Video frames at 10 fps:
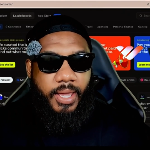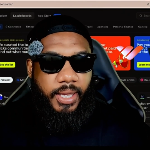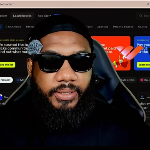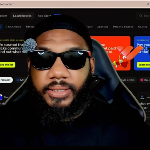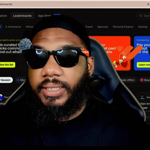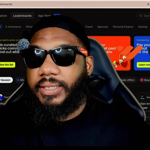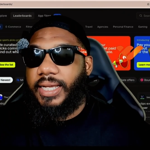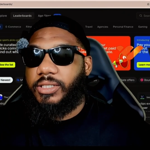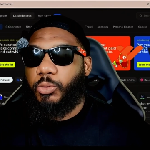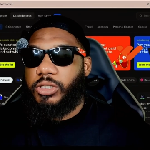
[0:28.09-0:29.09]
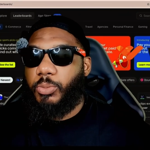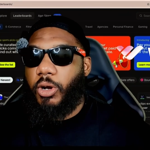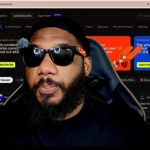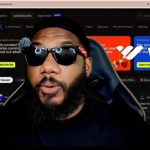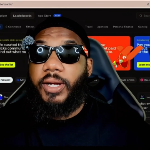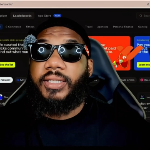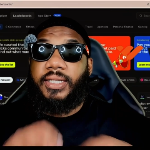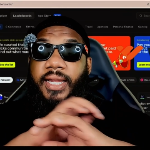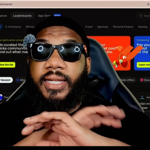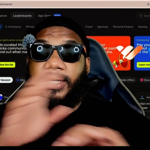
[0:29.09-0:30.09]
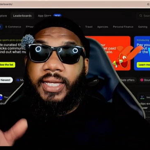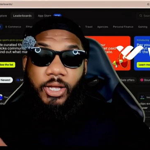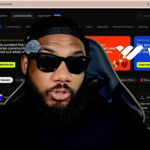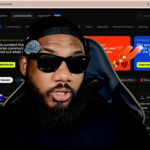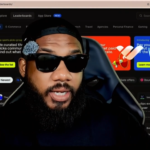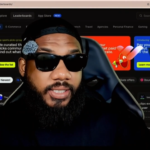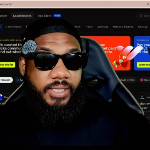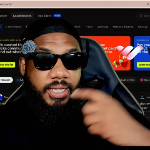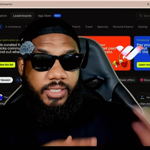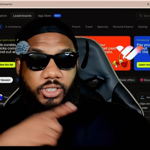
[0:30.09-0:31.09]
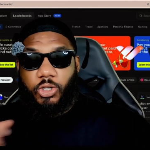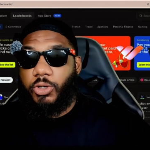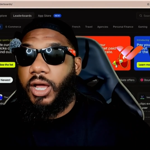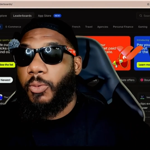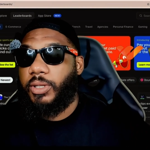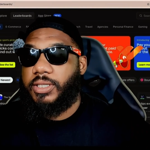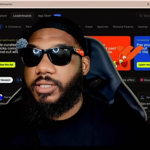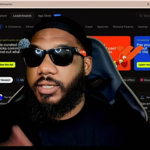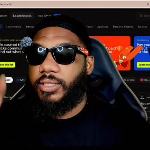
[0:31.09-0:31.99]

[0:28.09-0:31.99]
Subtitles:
Because I think that that's what's more important than anything else. So let's get to show y'all what this